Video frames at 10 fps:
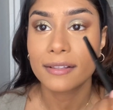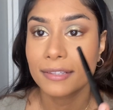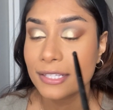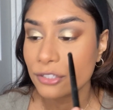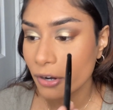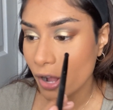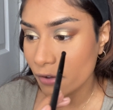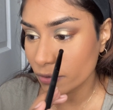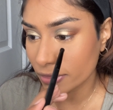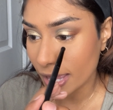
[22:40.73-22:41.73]
Let's start off
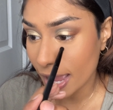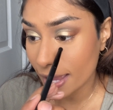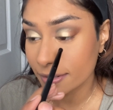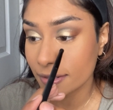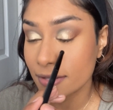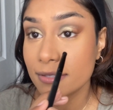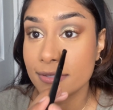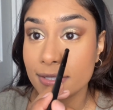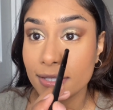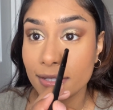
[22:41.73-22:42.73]
with that and
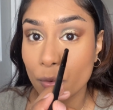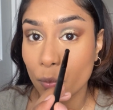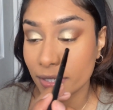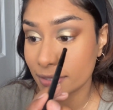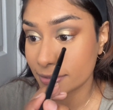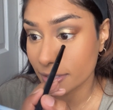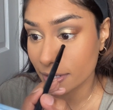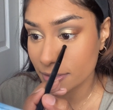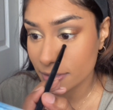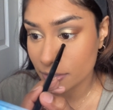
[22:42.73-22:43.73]
see what it
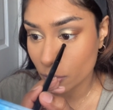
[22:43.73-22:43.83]
does,